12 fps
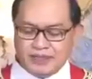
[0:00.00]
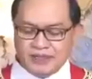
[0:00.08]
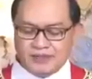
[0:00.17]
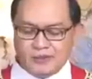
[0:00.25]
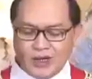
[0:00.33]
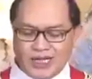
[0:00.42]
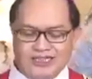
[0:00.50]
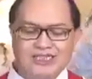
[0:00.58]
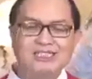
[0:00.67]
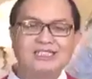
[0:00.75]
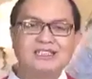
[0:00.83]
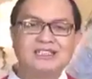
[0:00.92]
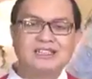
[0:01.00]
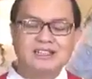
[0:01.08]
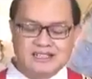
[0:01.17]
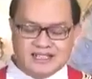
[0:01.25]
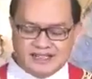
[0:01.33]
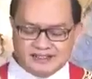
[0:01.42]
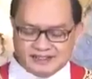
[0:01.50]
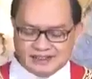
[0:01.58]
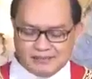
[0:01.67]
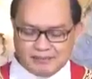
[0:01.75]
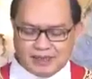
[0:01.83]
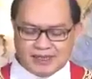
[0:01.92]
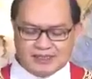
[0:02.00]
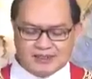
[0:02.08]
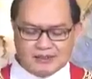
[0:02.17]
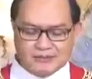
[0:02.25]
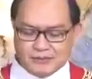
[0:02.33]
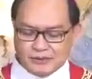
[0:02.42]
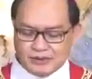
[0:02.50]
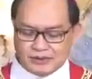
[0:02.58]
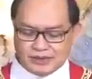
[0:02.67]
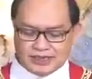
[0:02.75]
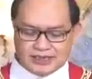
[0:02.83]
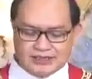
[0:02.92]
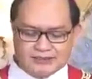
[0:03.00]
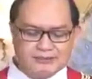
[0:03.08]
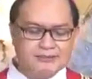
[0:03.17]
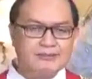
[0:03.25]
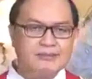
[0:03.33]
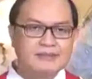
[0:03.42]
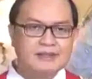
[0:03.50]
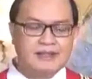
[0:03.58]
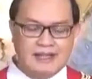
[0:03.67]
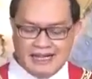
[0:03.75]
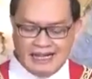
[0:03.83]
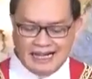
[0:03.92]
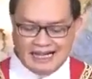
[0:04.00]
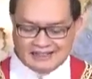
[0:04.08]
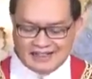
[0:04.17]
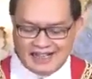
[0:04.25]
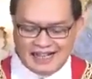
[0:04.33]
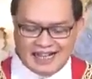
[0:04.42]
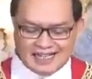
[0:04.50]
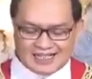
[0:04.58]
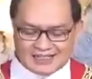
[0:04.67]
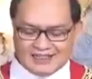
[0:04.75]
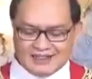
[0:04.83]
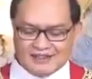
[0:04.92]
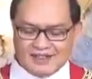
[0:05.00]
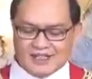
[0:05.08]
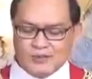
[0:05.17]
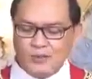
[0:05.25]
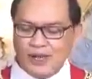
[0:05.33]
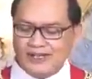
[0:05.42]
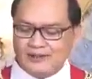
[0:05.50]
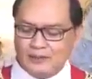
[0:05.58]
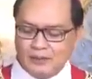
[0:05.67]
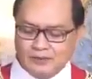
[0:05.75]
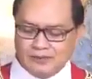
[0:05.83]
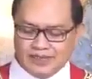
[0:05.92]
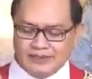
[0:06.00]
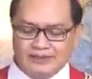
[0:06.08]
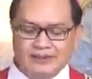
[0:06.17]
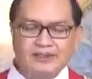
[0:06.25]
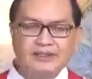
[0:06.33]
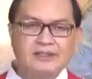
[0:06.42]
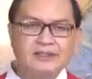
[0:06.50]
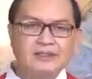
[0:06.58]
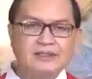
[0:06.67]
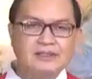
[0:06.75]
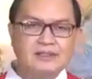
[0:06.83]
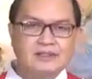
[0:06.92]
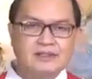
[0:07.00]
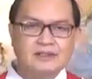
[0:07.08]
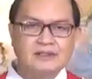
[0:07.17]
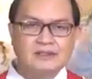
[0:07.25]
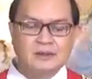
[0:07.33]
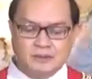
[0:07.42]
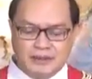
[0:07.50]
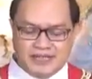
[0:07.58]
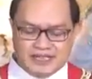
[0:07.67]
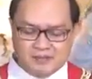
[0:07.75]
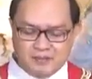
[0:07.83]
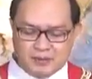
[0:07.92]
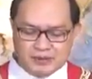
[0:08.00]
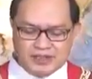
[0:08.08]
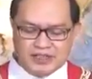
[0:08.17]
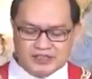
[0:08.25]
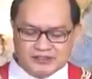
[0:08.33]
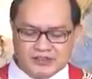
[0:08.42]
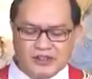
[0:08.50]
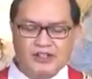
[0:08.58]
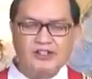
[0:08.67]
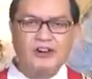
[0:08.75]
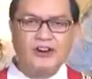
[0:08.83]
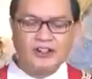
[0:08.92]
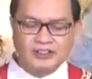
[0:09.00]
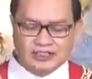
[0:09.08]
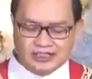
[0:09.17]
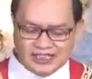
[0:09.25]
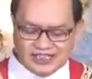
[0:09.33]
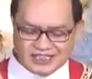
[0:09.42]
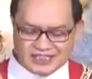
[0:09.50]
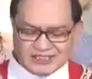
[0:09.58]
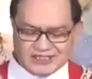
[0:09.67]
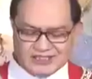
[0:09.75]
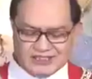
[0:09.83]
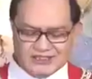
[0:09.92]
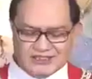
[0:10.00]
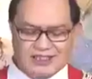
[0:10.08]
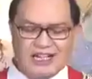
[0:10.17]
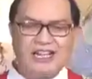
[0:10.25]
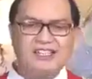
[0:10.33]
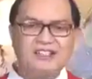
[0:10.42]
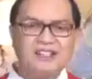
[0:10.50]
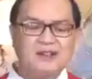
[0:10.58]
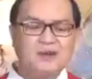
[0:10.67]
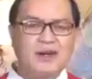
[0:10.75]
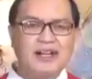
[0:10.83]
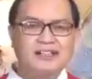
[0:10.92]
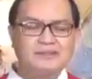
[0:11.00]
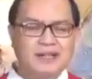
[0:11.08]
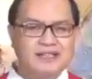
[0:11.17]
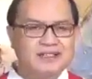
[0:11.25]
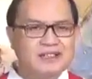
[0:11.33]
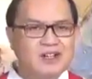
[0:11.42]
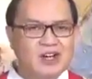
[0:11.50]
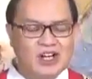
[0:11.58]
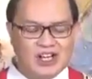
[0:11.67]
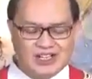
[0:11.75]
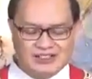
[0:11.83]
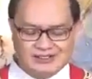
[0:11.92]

bird watching in the Central Park of New York, had asked this white woman to please put her dog on leash as required by the law.